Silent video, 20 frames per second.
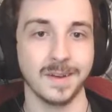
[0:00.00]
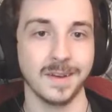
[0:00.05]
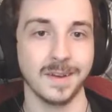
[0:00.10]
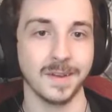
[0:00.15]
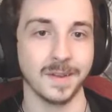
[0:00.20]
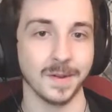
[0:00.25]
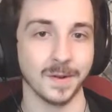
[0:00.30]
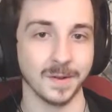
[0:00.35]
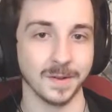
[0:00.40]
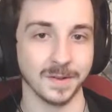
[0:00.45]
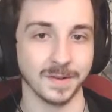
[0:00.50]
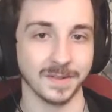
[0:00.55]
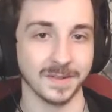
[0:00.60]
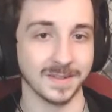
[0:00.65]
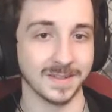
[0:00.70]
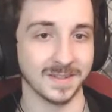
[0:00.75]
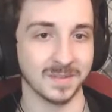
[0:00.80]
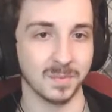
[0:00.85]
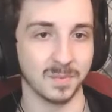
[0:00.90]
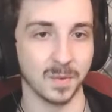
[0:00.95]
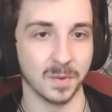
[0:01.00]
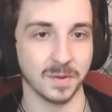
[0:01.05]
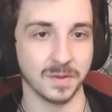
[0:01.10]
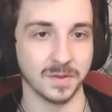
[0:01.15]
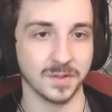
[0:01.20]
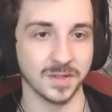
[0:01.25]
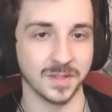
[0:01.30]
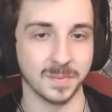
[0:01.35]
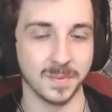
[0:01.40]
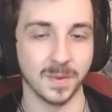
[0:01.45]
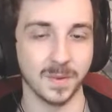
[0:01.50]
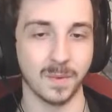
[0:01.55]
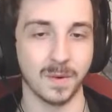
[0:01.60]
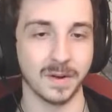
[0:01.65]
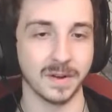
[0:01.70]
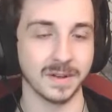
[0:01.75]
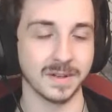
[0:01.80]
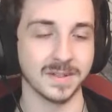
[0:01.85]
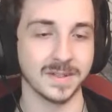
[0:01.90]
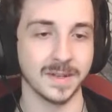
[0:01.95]
This is more than just me
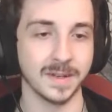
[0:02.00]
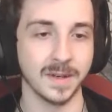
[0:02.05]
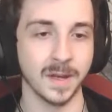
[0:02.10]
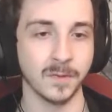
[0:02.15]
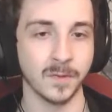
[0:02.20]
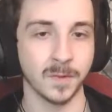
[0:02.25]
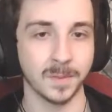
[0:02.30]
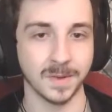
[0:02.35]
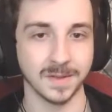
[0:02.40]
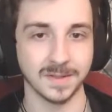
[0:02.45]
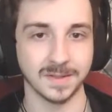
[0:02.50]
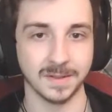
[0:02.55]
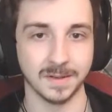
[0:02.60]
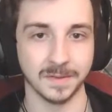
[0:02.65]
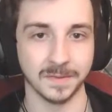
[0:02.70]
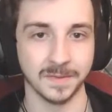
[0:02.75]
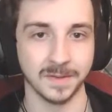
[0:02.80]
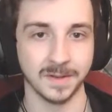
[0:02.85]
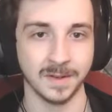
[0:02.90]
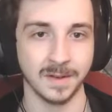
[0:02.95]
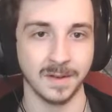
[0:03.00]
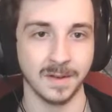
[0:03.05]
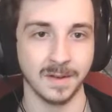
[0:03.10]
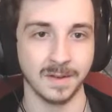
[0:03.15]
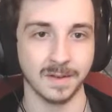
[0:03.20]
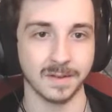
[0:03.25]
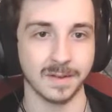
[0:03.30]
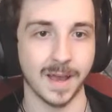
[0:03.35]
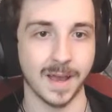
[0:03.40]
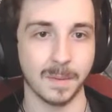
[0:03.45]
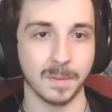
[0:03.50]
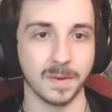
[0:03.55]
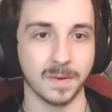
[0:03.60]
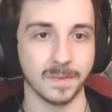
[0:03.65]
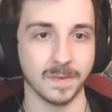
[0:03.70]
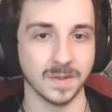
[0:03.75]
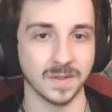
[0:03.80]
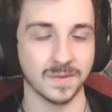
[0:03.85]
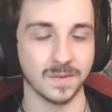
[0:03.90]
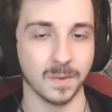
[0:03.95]
wanting to stand up for myself. The captain
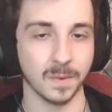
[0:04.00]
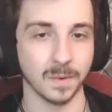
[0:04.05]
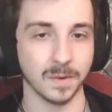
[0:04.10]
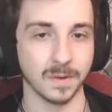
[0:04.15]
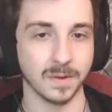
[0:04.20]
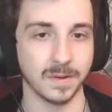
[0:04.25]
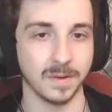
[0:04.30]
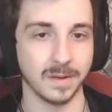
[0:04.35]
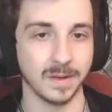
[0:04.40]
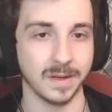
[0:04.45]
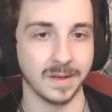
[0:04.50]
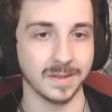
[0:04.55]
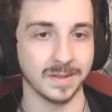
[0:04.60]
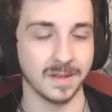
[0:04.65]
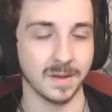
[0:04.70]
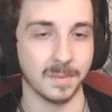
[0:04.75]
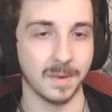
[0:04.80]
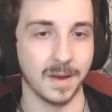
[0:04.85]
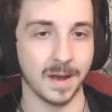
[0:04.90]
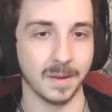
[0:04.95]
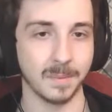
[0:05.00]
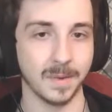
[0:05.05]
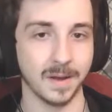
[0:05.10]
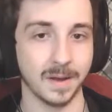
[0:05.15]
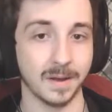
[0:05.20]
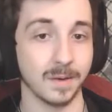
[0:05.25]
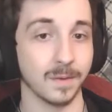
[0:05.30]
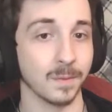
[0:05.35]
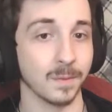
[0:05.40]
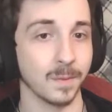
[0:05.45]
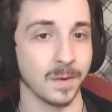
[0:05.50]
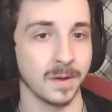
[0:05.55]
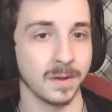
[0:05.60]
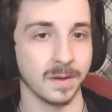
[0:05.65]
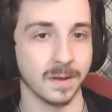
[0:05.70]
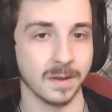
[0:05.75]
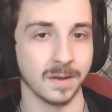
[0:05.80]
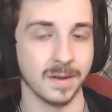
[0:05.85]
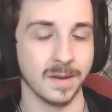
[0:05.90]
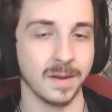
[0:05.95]
of this fort, he isn't a bad man,
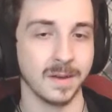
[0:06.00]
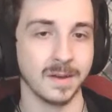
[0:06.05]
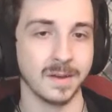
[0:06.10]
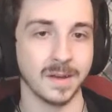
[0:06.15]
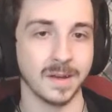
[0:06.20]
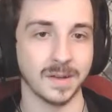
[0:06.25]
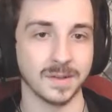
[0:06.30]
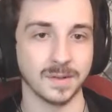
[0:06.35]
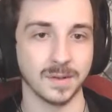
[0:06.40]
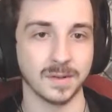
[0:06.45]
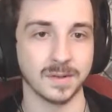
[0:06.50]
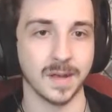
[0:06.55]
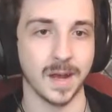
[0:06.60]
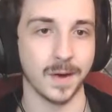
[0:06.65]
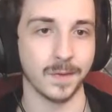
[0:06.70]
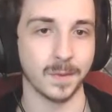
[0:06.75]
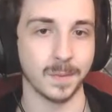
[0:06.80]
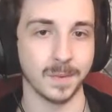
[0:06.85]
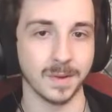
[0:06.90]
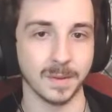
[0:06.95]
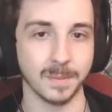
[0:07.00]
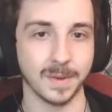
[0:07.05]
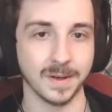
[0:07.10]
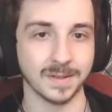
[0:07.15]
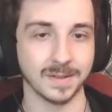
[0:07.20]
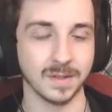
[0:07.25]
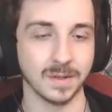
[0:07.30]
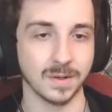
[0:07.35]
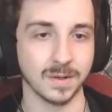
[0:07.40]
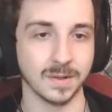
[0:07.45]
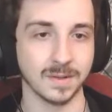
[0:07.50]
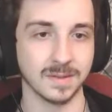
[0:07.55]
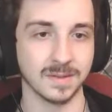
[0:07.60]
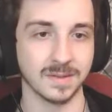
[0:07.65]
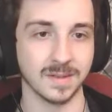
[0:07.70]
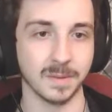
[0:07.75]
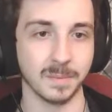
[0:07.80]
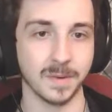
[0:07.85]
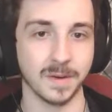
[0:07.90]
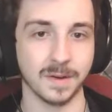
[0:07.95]
really. He's looked after me the best he could
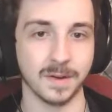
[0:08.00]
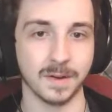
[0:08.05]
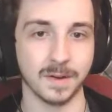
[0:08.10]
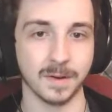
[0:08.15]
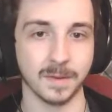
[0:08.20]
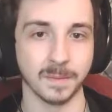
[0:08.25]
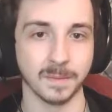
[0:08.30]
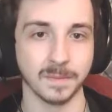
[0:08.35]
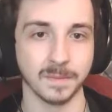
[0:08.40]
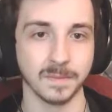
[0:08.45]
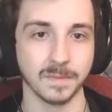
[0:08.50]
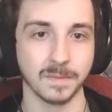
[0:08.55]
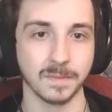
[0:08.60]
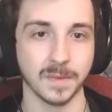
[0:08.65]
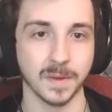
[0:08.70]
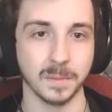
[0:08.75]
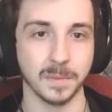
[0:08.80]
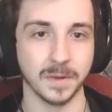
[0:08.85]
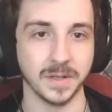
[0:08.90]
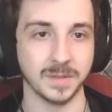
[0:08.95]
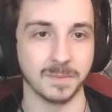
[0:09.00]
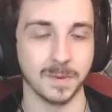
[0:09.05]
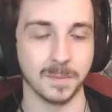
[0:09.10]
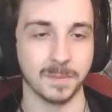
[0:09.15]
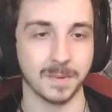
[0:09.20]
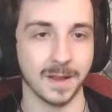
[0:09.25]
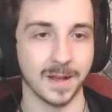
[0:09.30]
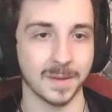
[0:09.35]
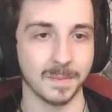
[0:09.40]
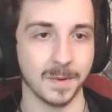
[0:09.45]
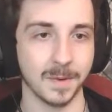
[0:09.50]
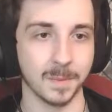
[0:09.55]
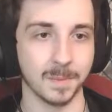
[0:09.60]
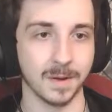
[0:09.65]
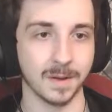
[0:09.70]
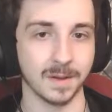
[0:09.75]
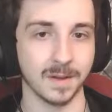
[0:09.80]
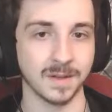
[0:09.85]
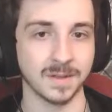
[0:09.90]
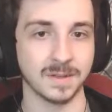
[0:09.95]
since I've been here. But he's been blackmailed
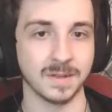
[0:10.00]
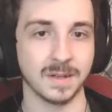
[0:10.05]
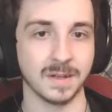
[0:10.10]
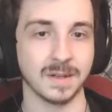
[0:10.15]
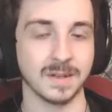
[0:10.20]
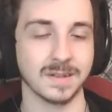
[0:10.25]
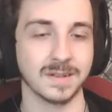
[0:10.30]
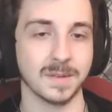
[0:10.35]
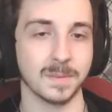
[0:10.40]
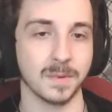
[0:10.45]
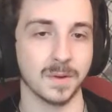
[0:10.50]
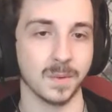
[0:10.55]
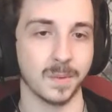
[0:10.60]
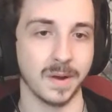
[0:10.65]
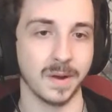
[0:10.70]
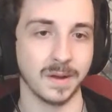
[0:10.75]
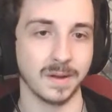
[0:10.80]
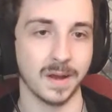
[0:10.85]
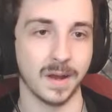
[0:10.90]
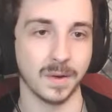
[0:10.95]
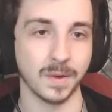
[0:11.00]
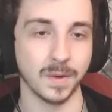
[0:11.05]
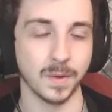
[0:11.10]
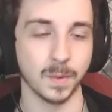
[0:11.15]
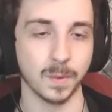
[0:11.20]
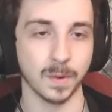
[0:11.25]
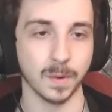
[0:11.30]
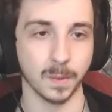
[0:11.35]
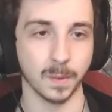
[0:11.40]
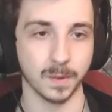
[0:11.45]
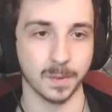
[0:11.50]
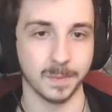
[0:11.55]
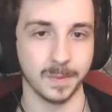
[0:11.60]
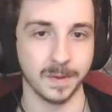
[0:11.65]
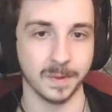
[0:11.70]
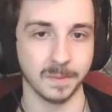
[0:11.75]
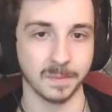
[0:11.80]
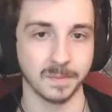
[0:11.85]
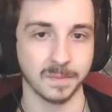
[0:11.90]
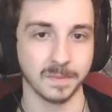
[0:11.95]
by Luxon in a similar way to how you were with
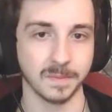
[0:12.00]
me.